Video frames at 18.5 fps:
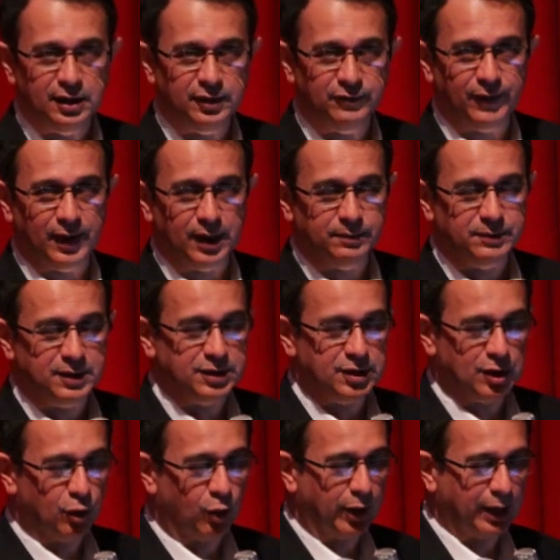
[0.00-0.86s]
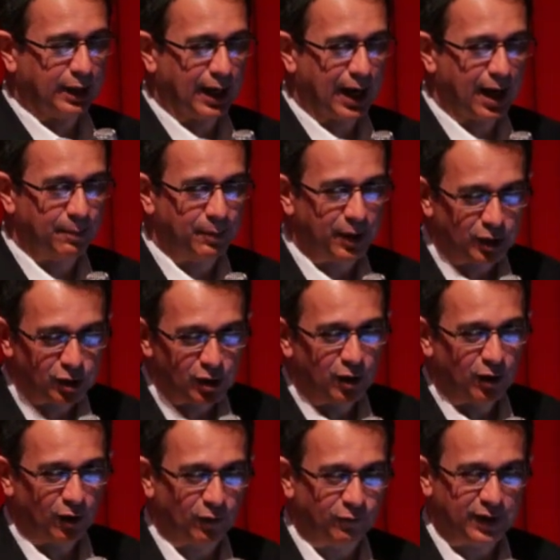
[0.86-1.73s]
develop this annoying habit
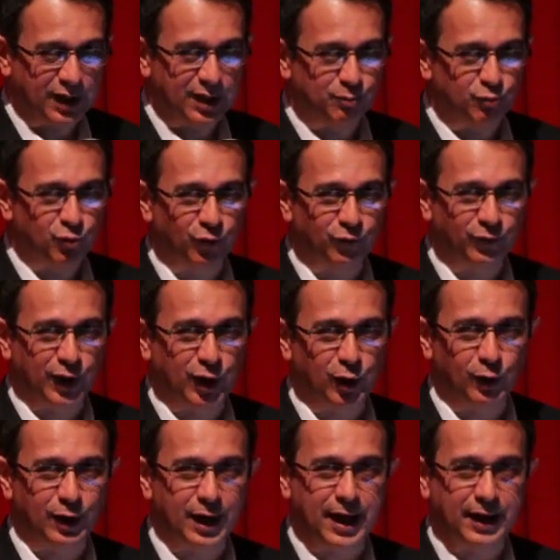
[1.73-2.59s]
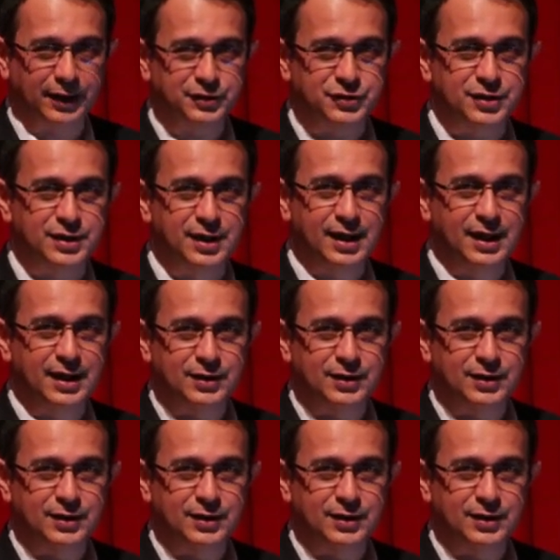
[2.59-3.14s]
of keep moving your legs